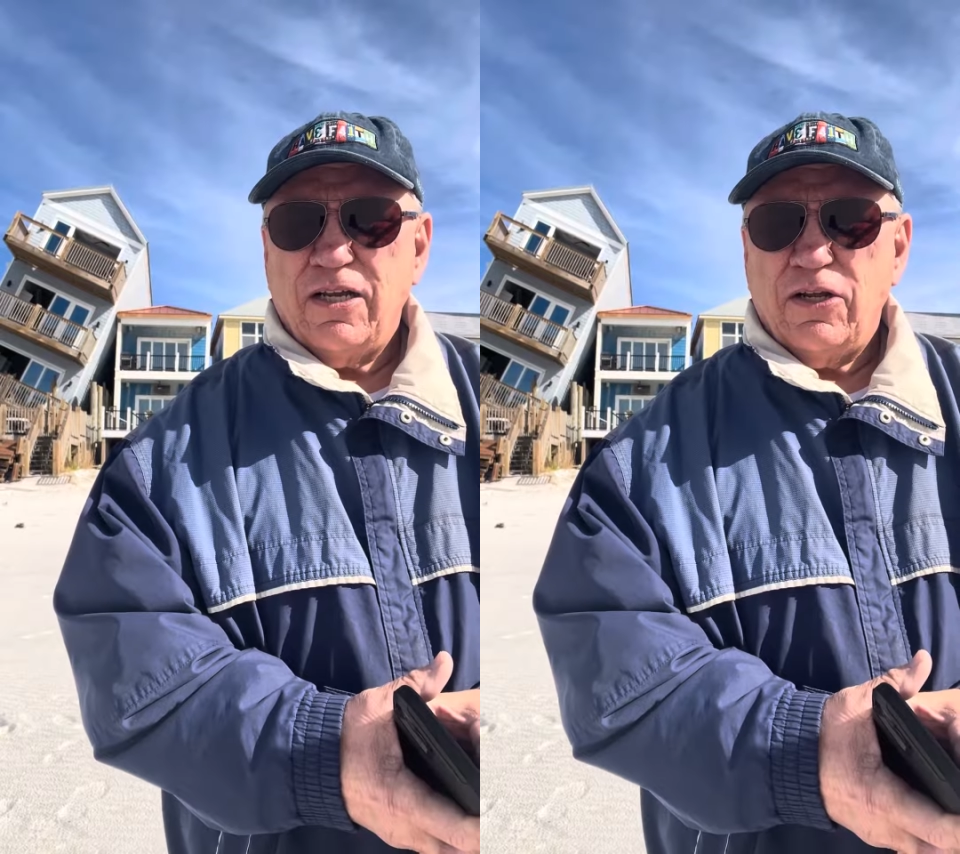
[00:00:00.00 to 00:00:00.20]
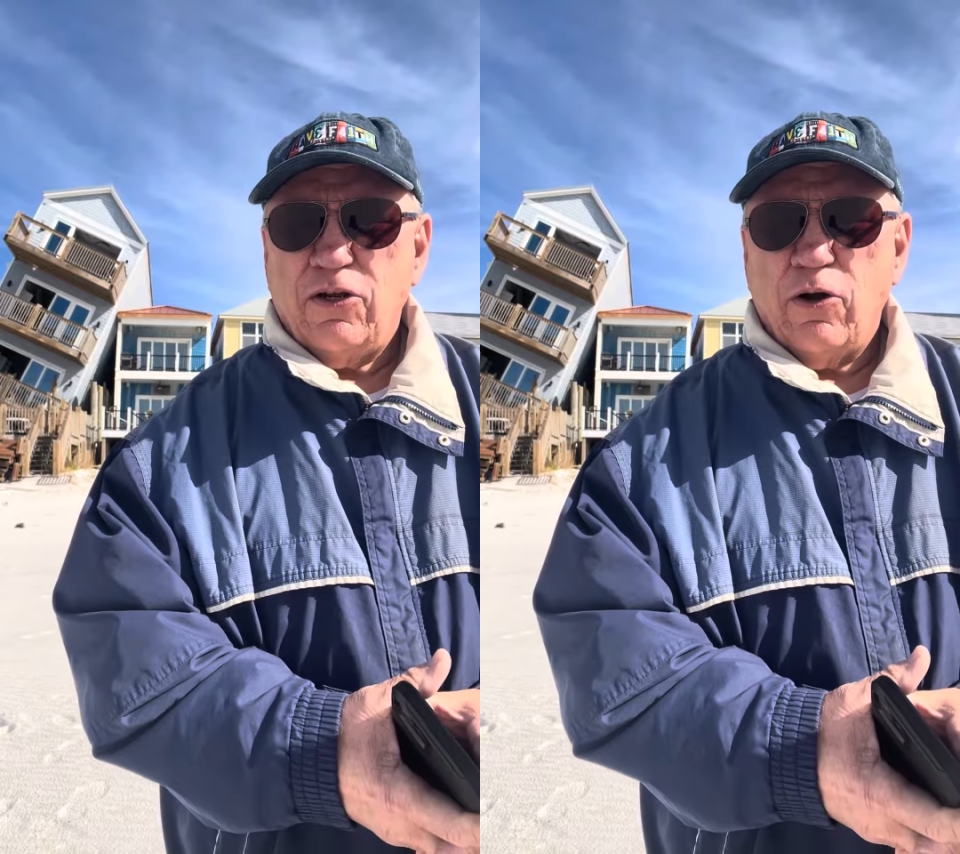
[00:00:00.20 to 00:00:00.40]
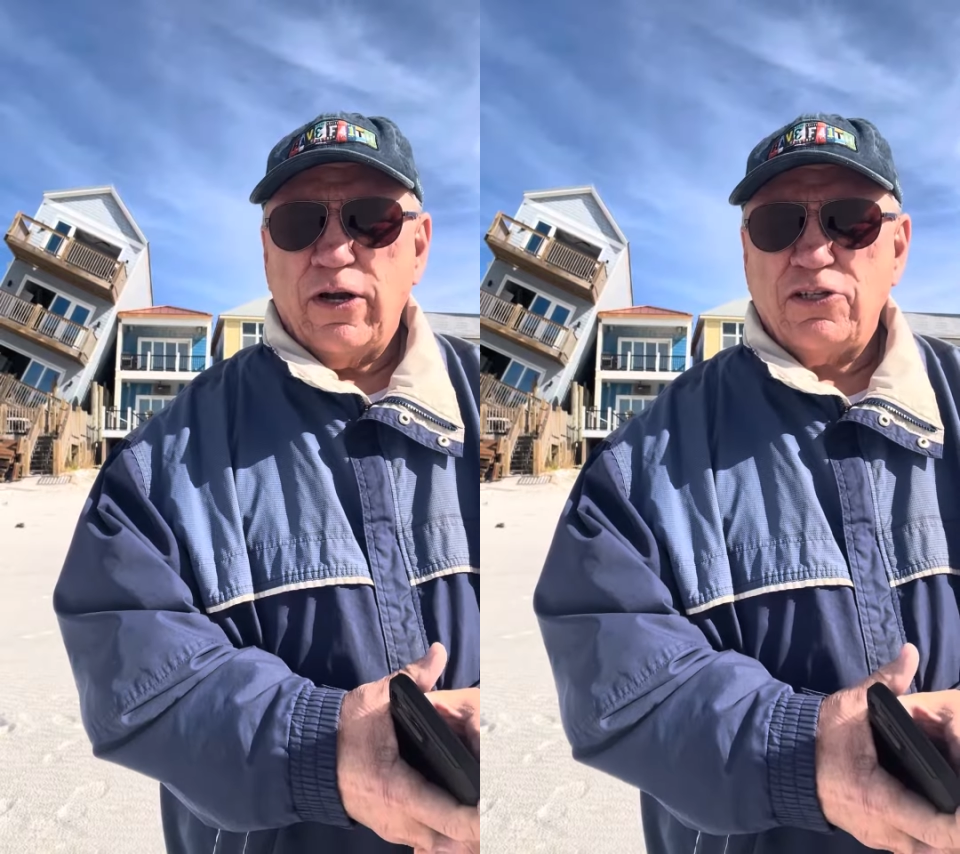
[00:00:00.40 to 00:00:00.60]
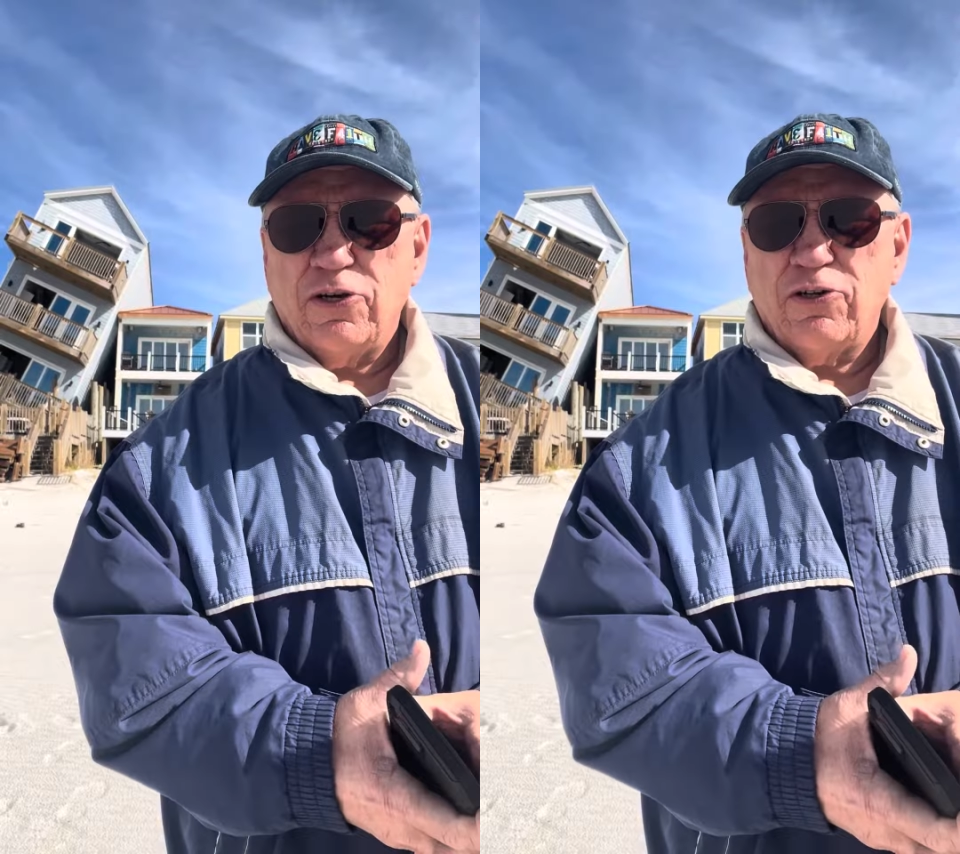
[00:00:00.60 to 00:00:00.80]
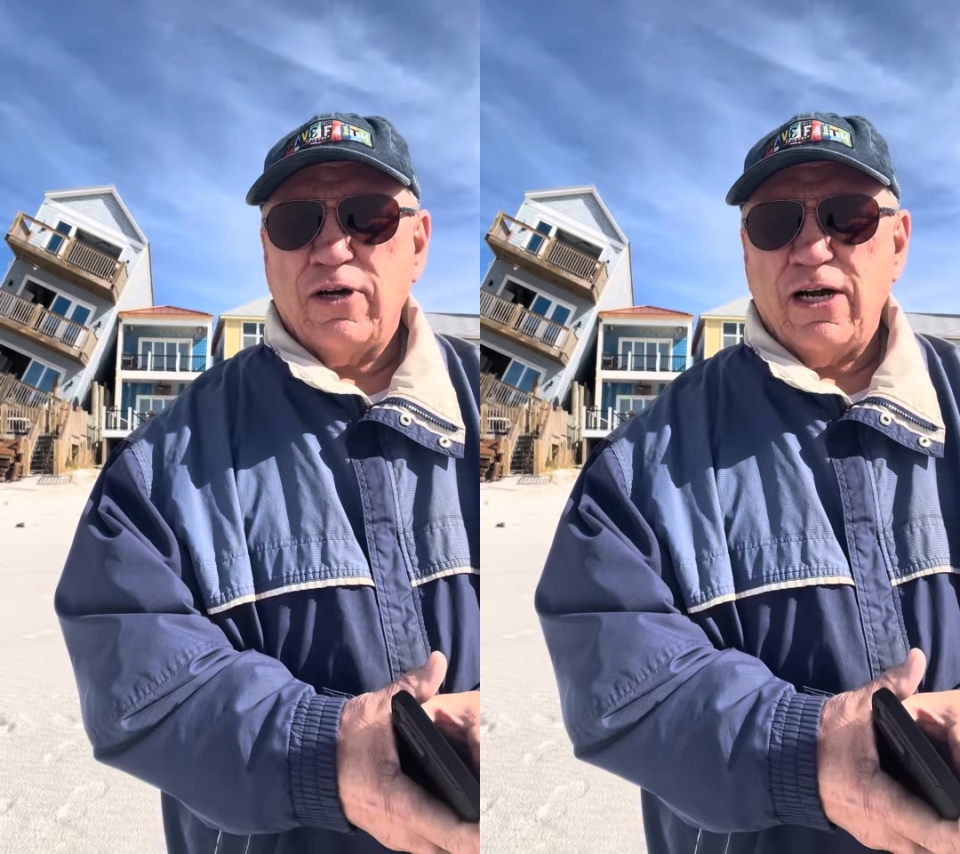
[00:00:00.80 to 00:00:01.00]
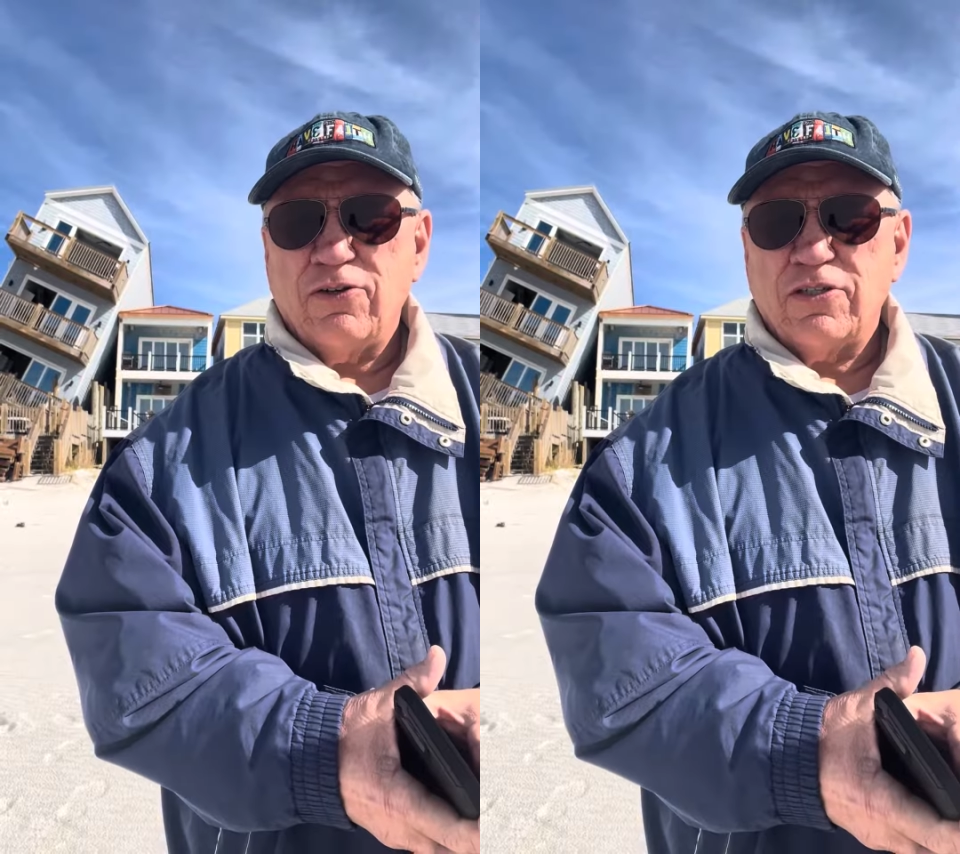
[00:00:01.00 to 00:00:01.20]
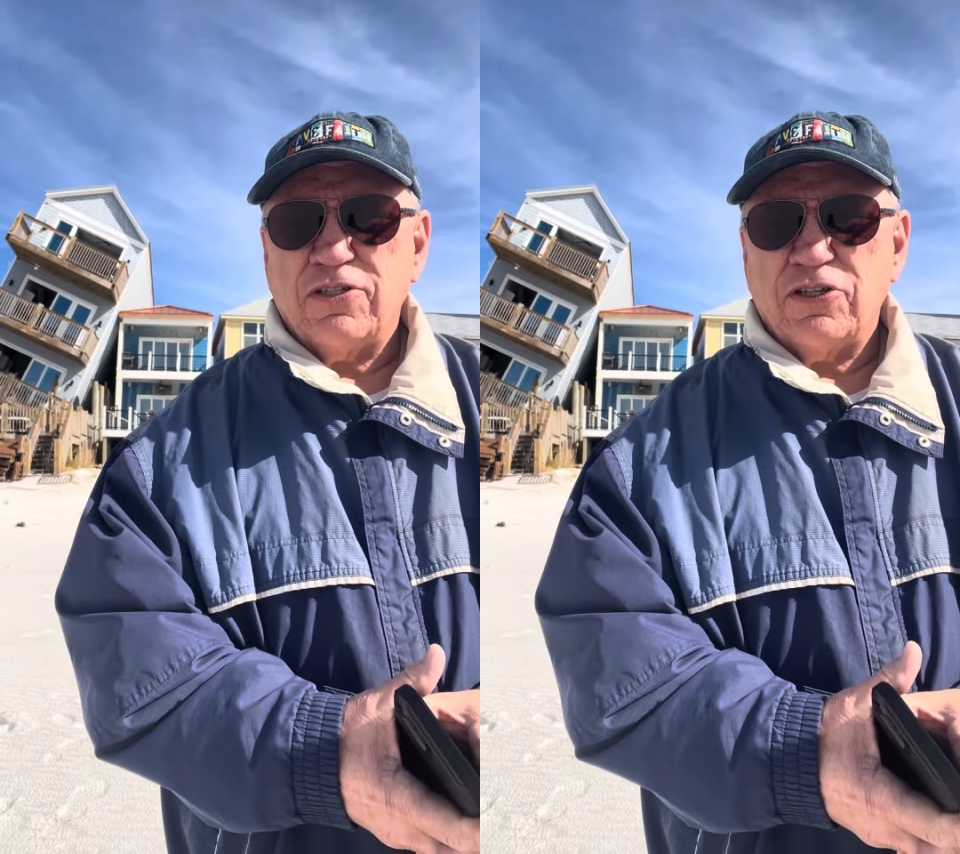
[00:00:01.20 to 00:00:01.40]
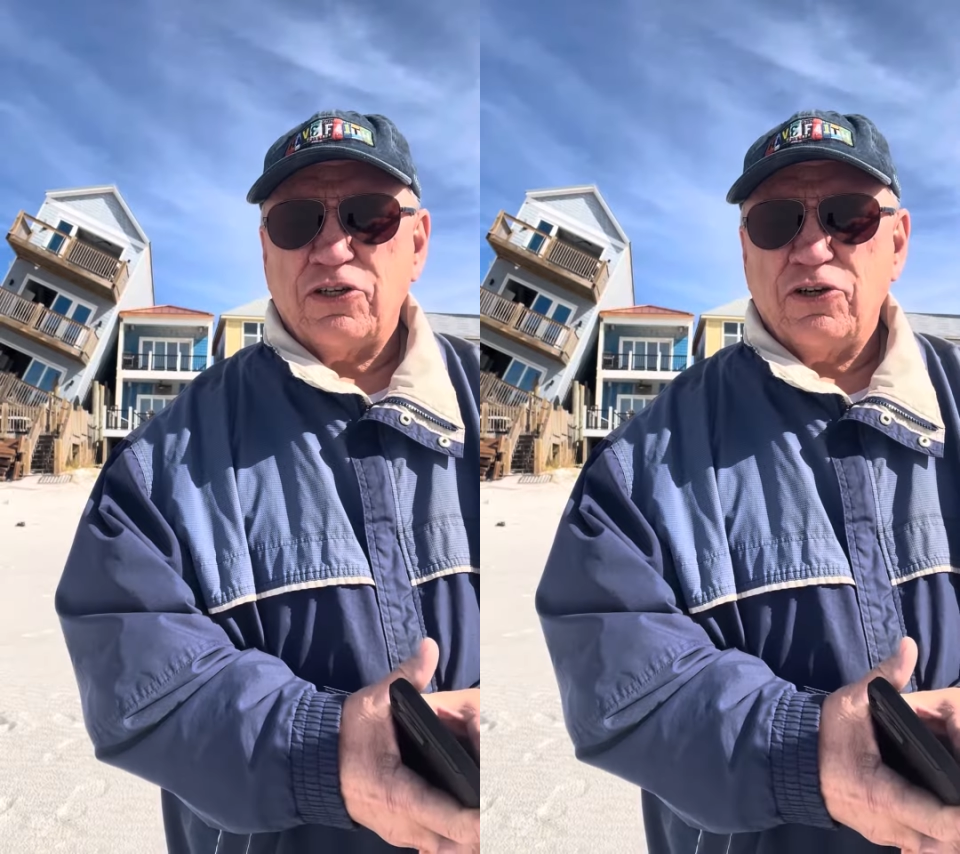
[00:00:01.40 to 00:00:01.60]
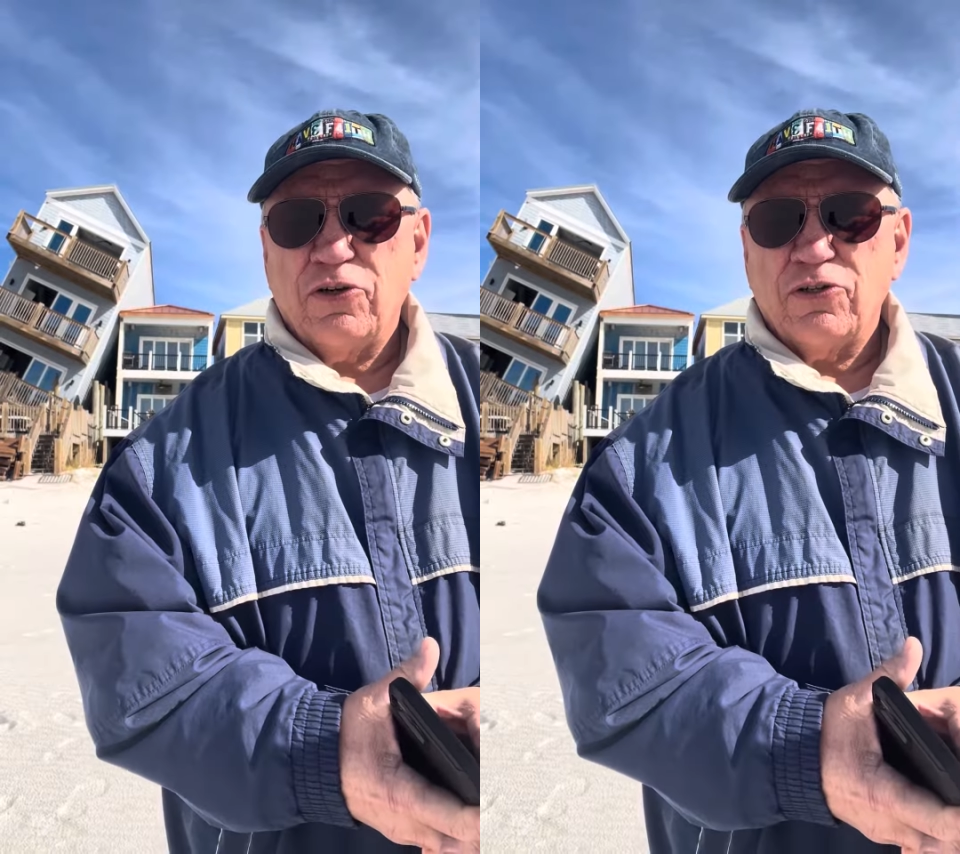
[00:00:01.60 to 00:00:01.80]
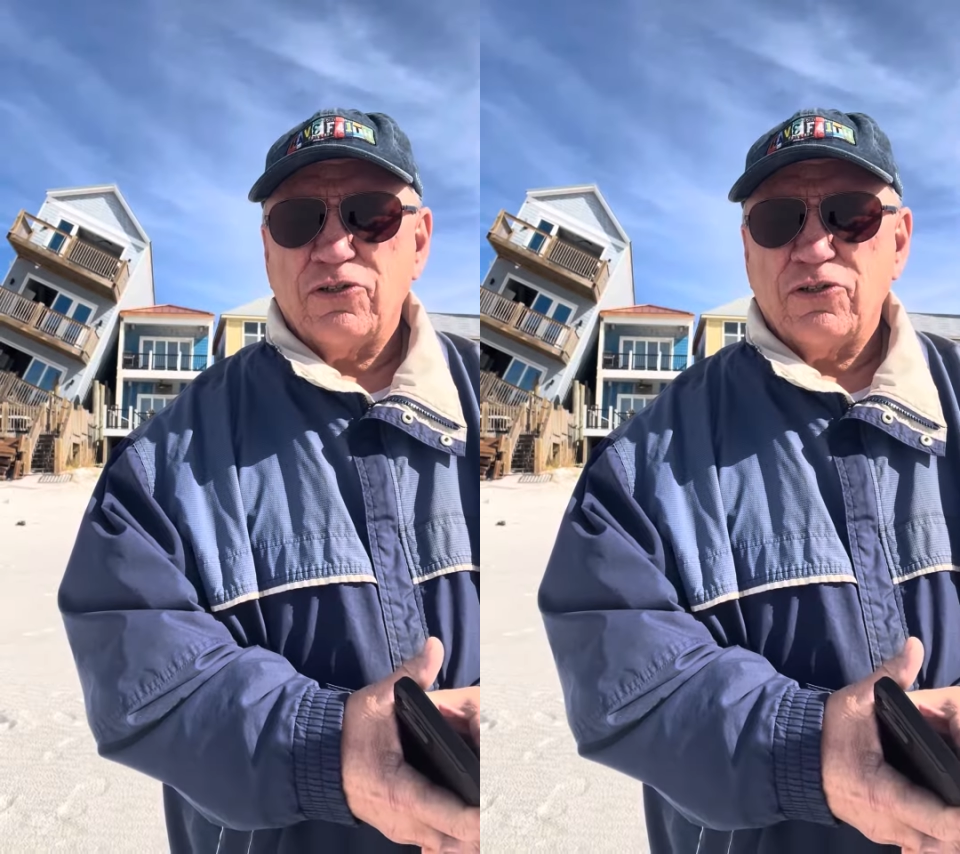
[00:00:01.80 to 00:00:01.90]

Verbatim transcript: you know, our eternal house is secure.